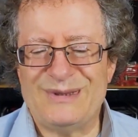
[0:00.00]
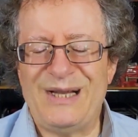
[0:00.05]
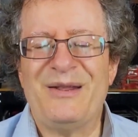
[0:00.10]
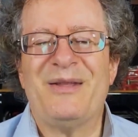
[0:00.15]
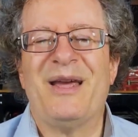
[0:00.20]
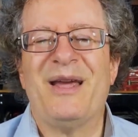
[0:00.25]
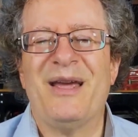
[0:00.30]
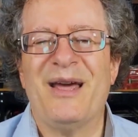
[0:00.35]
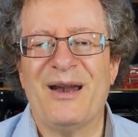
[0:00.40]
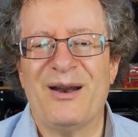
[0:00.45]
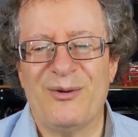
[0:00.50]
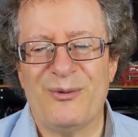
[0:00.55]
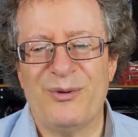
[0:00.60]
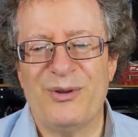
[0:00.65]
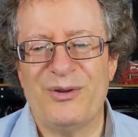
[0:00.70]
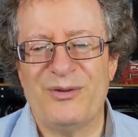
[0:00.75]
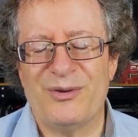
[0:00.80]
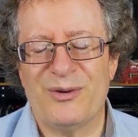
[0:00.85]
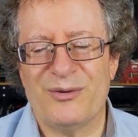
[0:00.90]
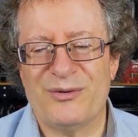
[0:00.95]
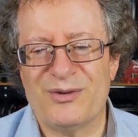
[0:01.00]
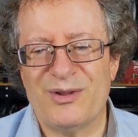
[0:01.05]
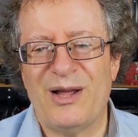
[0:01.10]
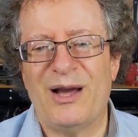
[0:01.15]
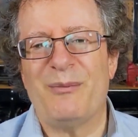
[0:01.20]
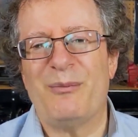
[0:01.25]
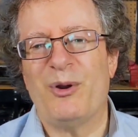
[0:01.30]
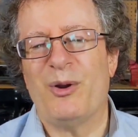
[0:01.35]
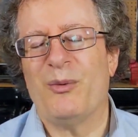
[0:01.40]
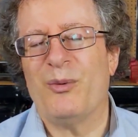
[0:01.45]
They had a research
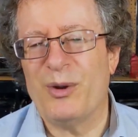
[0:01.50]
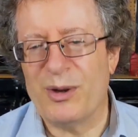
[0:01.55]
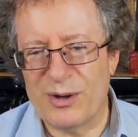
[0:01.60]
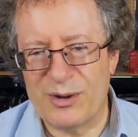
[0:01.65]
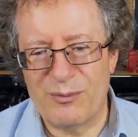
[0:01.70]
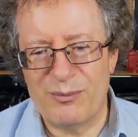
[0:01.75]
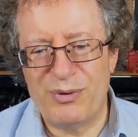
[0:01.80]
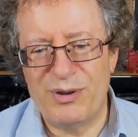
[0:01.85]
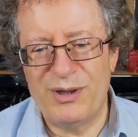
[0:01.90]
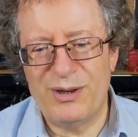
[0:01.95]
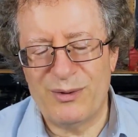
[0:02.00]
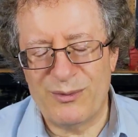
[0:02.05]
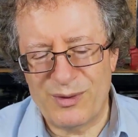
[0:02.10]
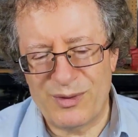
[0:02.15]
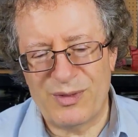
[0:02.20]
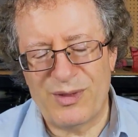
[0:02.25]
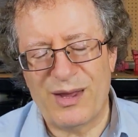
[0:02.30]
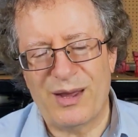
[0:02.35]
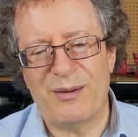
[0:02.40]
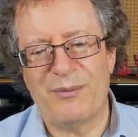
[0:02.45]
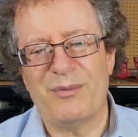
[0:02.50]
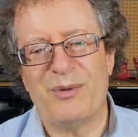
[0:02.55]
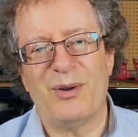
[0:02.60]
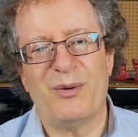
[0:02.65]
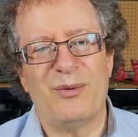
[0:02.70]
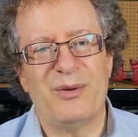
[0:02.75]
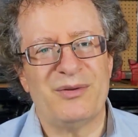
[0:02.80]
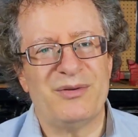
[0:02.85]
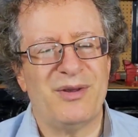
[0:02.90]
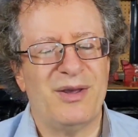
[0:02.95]
library. We were competing with them.
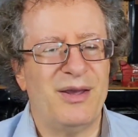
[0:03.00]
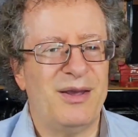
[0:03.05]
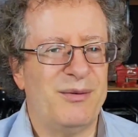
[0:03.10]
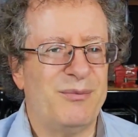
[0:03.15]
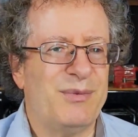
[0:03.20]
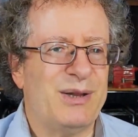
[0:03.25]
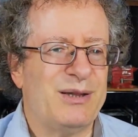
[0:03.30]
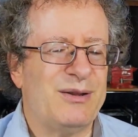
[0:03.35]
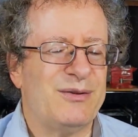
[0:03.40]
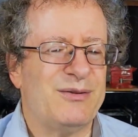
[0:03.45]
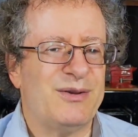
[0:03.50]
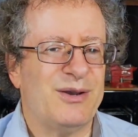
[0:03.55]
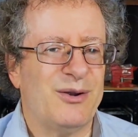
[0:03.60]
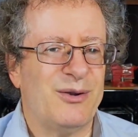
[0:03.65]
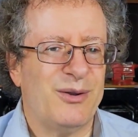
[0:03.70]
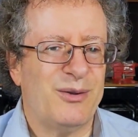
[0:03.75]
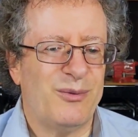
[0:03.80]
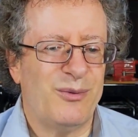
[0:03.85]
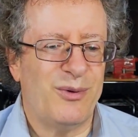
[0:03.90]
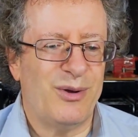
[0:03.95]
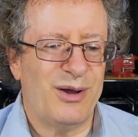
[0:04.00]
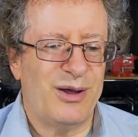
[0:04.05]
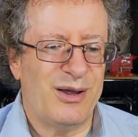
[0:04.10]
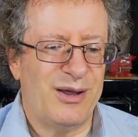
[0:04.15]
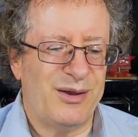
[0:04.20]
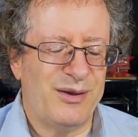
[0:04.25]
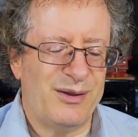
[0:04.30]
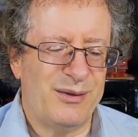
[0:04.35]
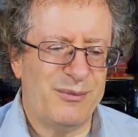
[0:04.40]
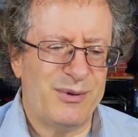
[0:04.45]
There was a military
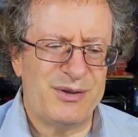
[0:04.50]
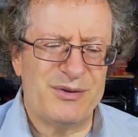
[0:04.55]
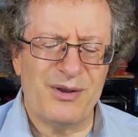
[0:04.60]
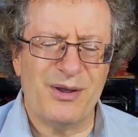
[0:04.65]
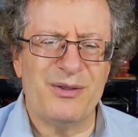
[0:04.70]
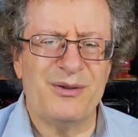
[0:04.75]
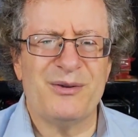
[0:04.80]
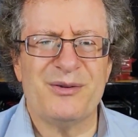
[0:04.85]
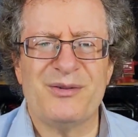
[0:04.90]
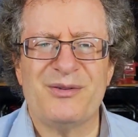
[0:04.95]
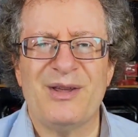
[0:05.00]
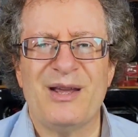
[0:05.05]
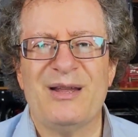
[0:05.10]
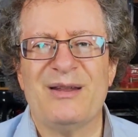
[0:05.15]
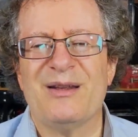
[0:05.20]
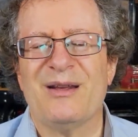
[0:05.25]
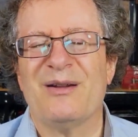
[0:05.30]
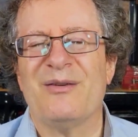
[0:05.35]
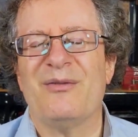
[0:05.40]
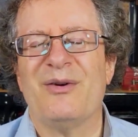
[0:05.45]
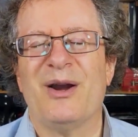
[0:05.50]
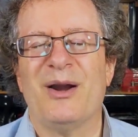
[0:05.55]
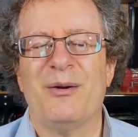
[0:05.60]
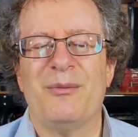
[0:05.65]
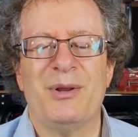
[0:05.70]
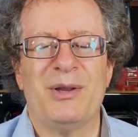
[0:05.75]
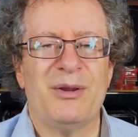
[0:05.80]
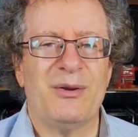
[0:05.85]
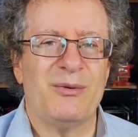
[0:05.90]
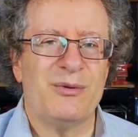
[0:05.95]
one, image understanding
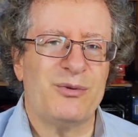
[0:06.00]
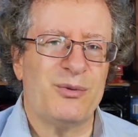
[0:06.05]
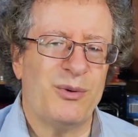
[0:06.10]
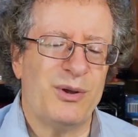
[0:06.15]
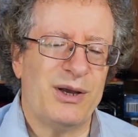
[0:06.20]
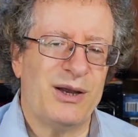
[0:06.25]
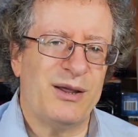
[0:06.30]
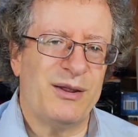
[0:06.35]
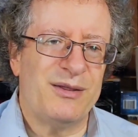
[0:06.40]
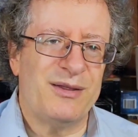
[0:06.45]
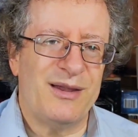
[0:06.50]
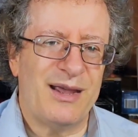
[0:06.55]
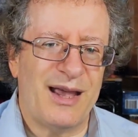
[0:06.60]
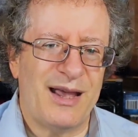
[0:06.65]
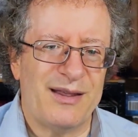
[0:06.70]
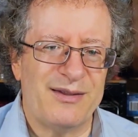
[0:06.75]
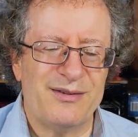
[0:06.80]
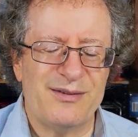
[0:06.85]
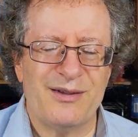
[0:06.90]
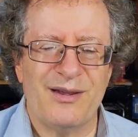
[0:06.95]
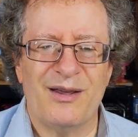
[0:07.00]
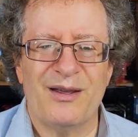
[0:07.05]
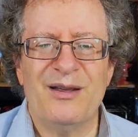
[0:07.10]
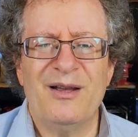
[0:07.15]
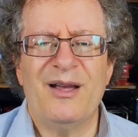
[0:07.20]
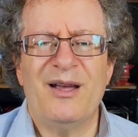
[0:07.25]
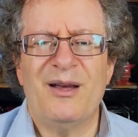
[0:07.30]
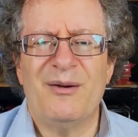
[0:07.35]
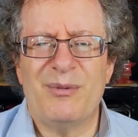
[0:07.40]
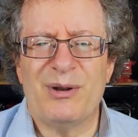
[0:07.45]
environment. There was one at NASA.
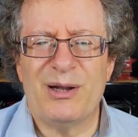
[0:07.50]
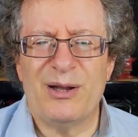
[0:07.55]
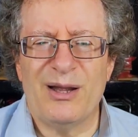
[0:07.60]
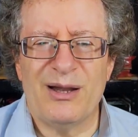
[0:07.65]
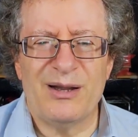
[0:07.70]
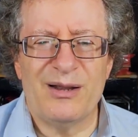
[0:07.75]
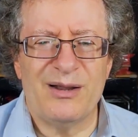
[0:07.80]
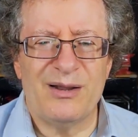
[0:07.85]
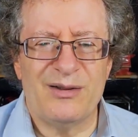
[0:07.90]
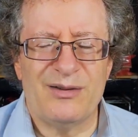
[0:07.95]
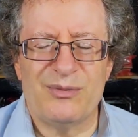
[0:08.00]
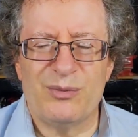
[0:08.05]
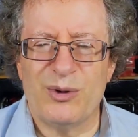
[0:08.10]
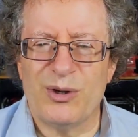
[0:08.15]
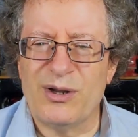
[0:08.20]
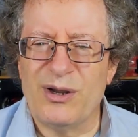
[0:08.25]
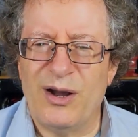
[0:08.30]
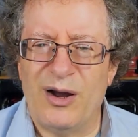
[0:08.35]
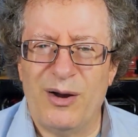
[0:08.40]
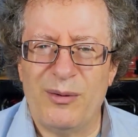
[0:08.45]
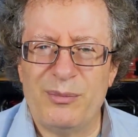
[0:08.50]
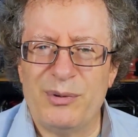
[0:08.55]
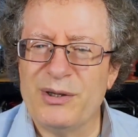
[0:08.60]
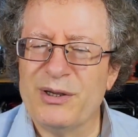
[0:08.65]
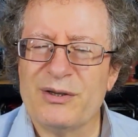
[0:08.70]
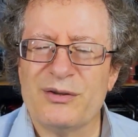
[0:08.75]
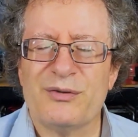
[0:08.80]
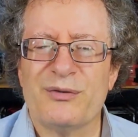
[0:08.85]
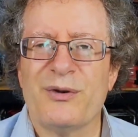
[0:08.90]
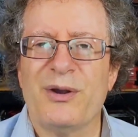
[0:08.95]
But a lot of these were
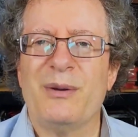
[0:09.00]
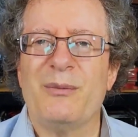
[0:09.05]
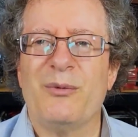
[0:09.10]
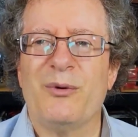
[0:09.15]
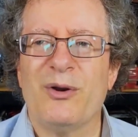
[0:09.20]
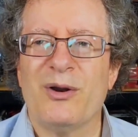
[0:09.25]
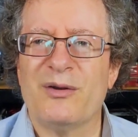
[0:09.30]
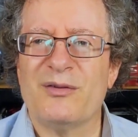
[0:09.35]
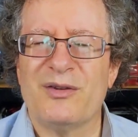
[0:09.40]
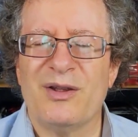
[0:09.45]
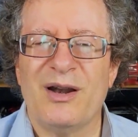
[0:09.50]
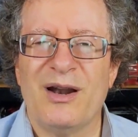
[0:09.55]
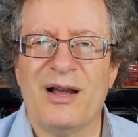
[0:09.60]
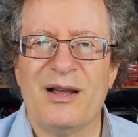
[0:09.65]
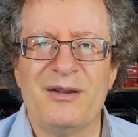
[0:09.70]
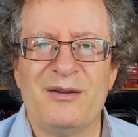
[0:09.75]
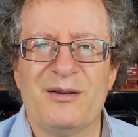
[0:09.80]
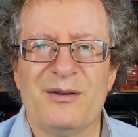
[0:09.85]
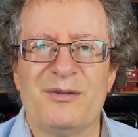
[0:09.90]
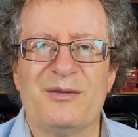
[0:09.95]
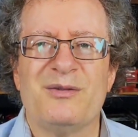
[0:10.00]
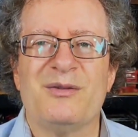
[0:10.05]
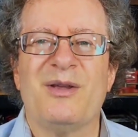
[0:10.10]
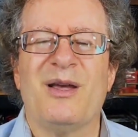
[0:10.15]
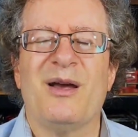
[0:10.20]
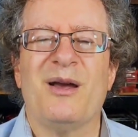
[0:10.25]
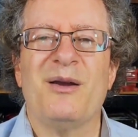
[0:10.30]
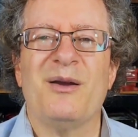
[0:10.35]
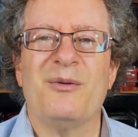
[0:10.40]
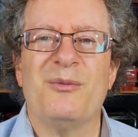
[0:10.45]
complex frameworks, and
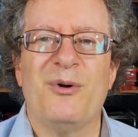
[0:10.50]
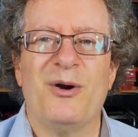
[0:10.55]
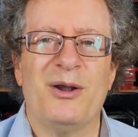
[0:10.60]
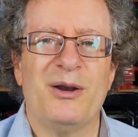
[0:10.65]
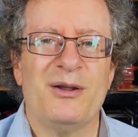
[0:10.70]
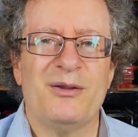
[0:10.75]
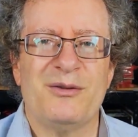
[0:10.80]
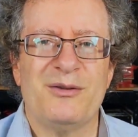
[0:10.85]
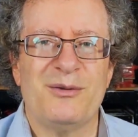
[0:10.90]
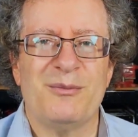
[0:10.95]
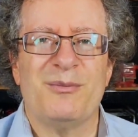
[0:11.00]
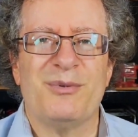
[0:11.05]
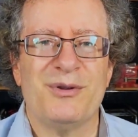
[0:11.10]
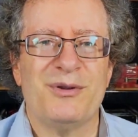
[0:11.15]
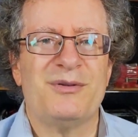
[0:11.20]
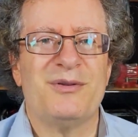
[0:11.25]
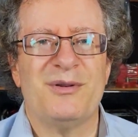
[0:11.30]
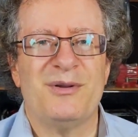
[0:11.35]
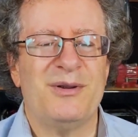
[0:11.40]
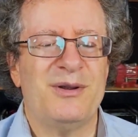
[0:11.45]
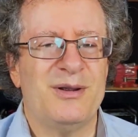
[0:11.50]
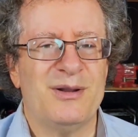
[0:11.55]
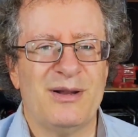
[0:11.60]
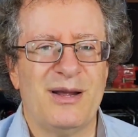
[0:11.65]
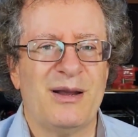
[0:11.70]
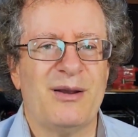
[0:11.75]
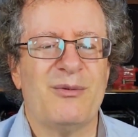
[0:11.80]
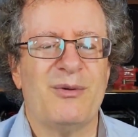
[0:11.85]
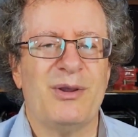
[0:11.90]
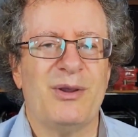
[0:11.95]
I wanted simplicity.
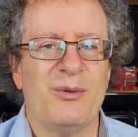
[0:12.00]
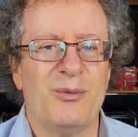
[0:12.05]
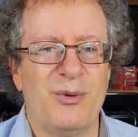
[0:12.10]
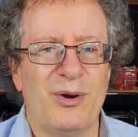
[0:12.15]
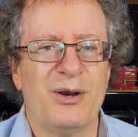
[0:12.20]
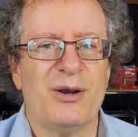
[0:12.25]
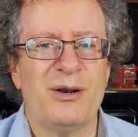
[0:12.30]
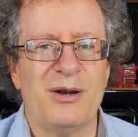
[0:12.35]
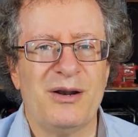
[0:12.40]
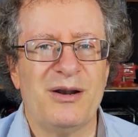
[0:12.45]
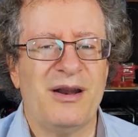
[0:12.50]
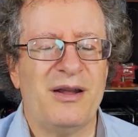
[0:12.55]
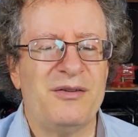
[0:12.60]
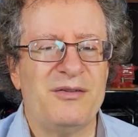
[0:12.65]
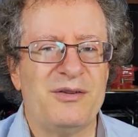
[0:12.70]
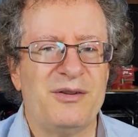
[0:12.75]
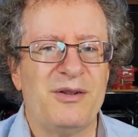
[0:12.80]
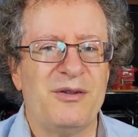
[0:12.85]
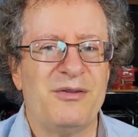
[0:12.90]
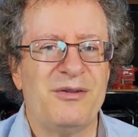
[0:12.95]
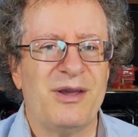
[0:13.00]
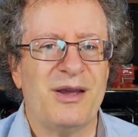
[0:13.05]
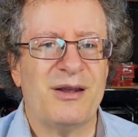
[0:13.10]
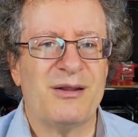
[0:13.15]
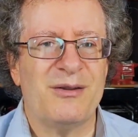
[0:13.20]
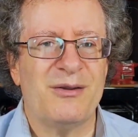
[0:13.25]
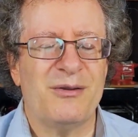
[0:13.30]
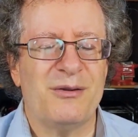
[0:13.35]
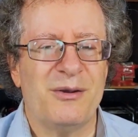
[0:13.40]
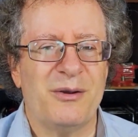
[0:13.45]
Like when you wanted an edge
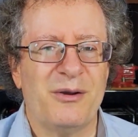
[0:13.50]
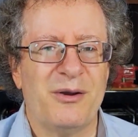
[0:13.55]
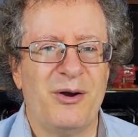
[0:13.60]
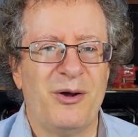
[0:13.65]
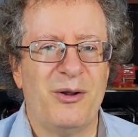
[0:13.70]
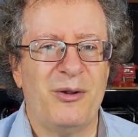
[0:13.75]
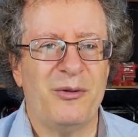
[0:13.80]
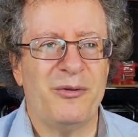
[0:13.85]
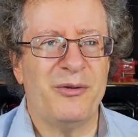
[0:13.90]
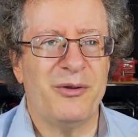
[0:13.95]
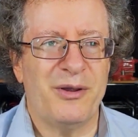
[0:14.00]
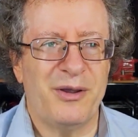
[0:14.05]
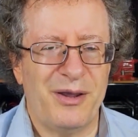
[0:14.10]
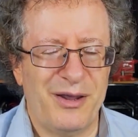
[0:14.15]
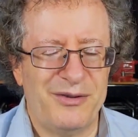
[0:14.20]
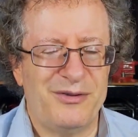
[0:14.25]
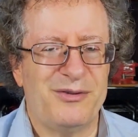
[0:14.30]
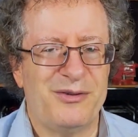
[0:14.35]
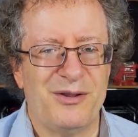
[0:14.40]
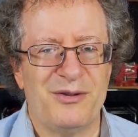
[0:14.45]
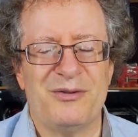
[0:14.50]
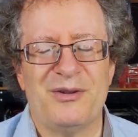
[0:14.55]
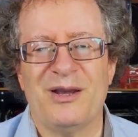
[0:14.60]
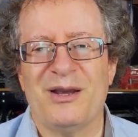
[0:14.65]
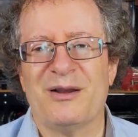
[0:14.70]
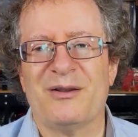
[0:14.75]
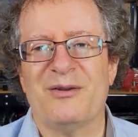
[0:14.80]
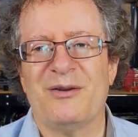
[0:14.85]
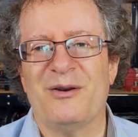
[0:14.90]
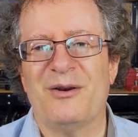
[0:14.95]
detector, you called edge
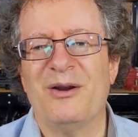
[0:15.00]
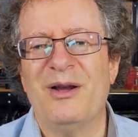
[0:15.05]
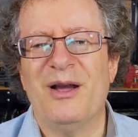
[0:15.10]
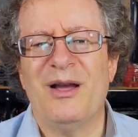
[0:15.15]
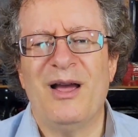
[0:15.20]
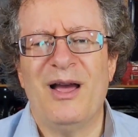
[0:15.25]
detector.